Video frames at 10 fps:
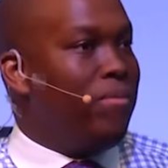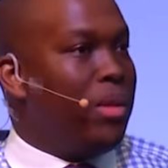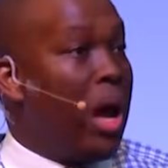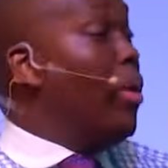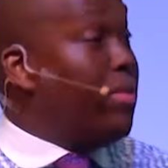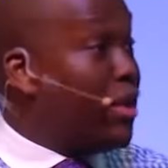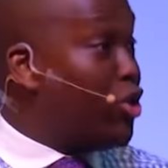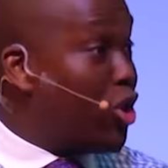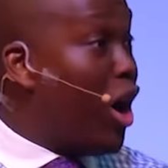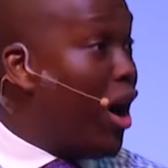And when they
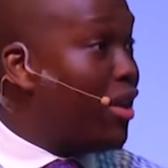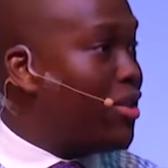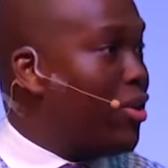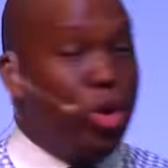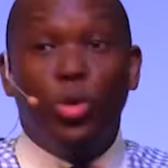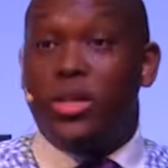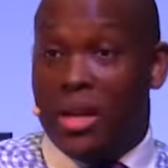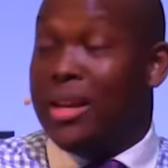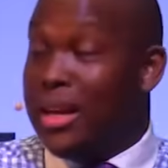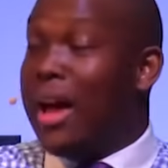start, and you'll see
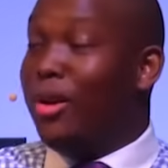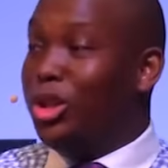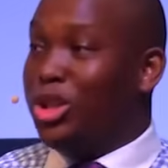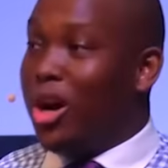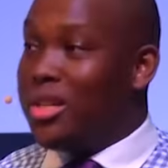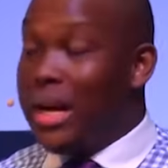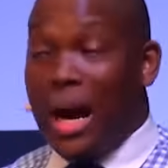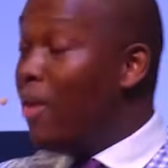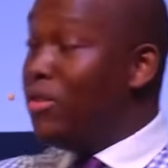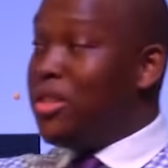it again on Shark Tank, I
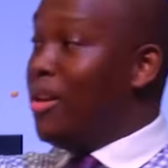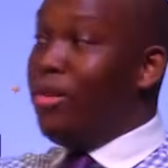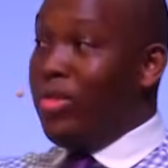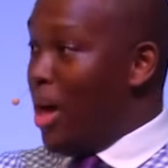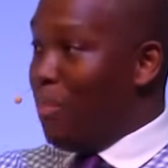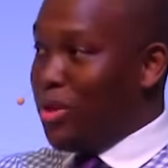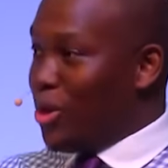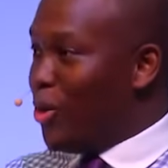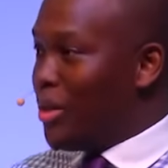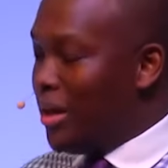haven't seen any of the
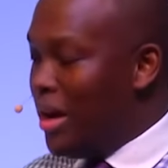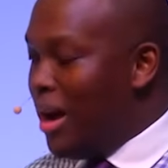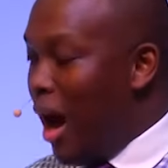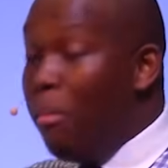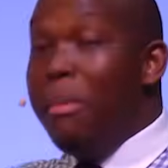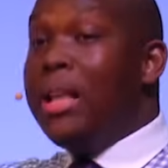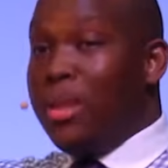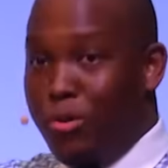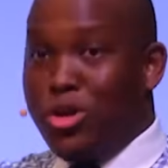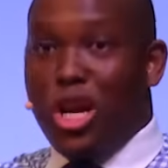episodes, and I'll make the
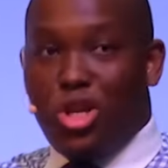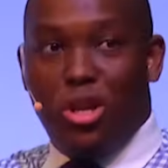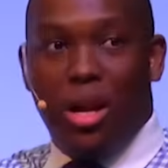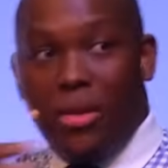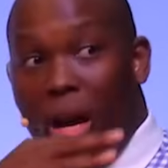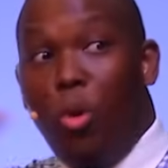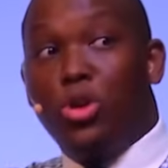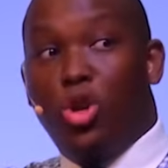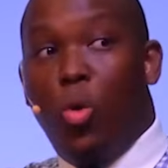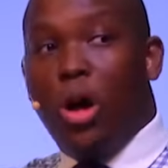projection here, then I want
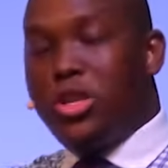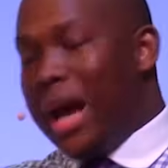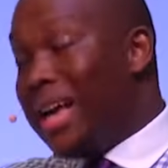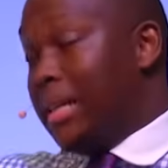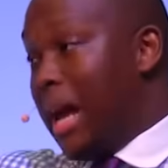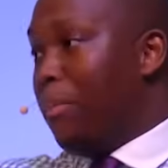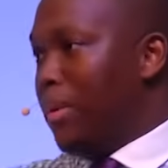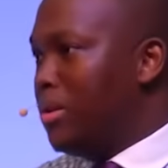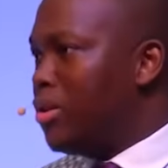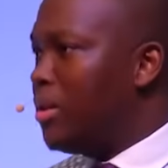you to watch as it
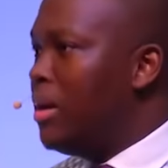happens.